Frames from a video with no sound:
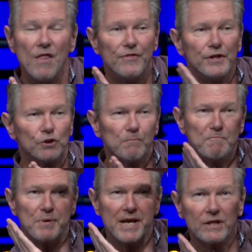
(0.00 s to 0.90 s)
this
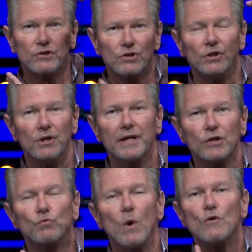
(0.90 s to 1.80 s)
picture
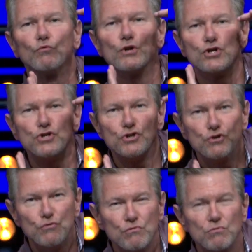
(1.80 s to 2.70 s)
is what
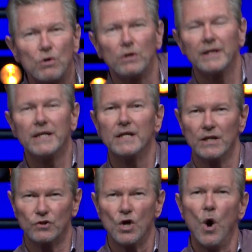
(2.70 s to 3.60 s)
renewal
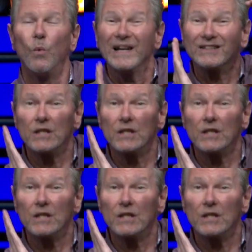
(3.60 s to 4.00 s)
is, what